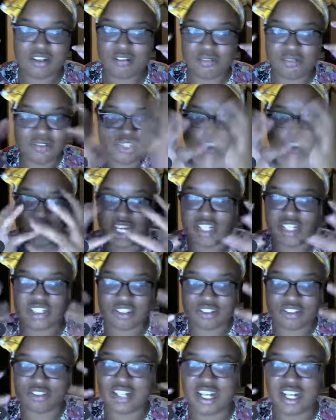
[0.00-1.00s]
we're trying to
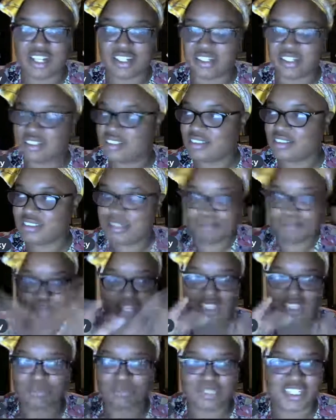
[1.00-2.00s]
create the
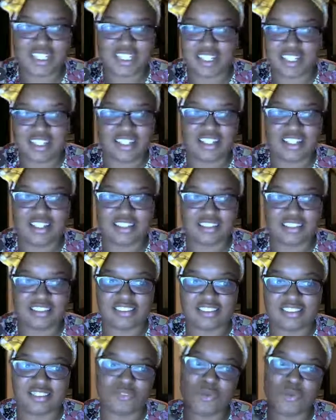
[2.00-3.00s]
best we can
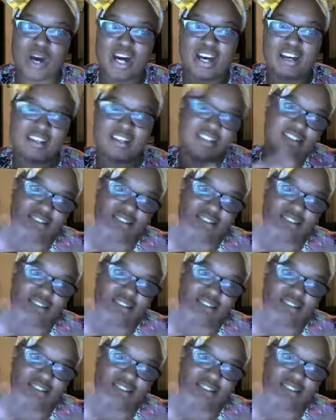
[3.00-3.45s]
while